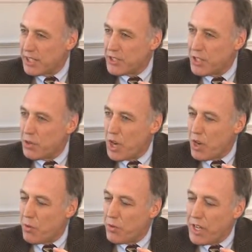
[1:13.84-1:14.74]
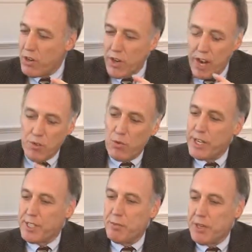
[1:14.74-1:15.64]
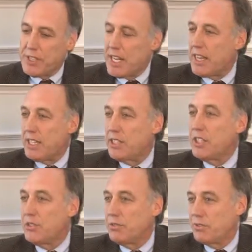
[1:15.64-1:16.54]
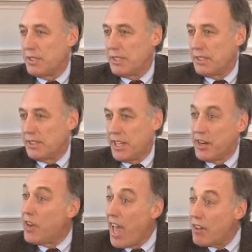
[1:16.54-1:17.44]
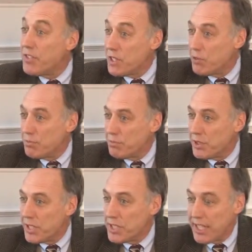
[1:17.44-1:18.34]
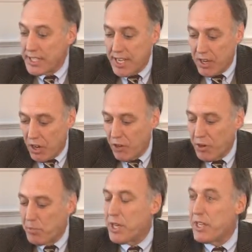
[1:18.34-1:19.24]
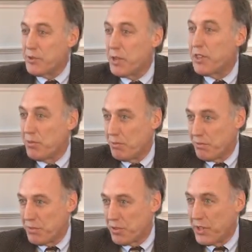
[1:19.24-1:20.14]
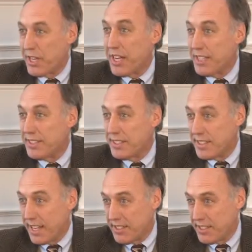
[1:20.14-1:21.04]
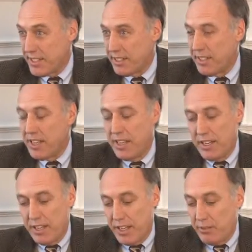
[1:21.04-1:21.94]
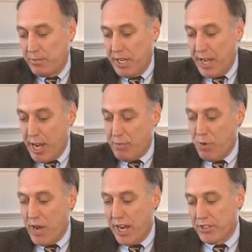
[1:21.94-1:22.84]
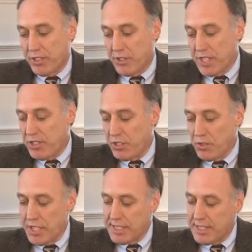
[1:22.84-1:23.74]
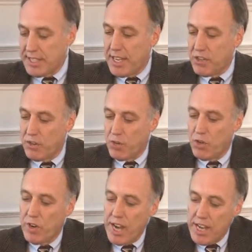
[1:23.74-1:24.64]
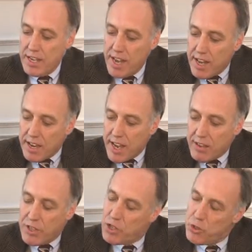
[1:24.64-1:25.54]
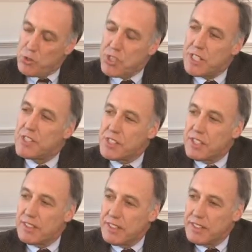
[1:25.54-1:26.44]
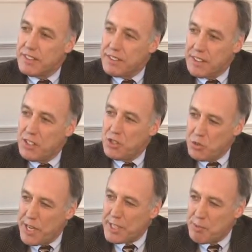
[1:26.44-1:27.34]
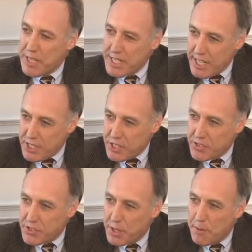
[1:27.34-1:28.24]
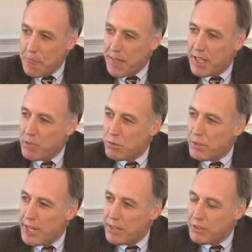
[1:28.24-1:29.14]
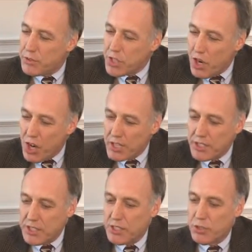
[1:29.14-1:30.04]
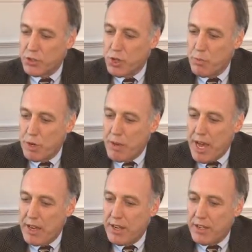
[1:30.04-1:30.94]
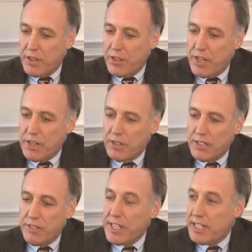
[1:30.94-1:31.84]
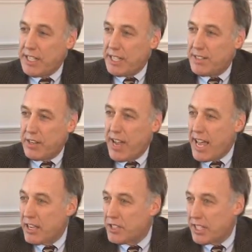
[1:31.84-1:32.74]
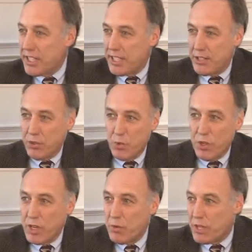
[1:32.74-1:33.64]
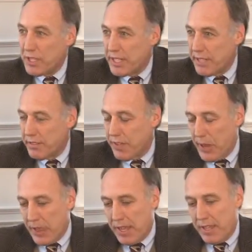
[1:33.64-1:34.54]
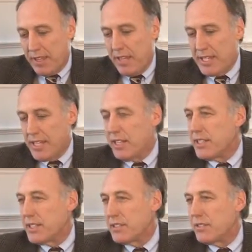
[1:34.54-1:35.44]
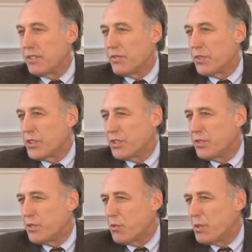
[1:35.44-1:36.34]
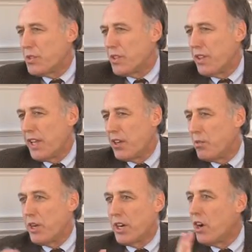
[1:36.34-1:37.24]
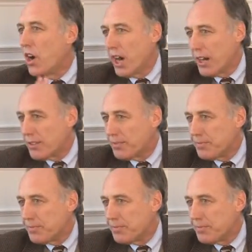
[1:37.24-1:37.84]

So they don't ever want to experience anything alone, and they don't have to, because they can take all their buddies with them through that constant texting and being hyper-wired. So these two things together have created kind of a new citizen and new expectations. And when we talk to this group about their living needs and their housing needs and where they want to live, they tell us, first and foremost, they don't want a car.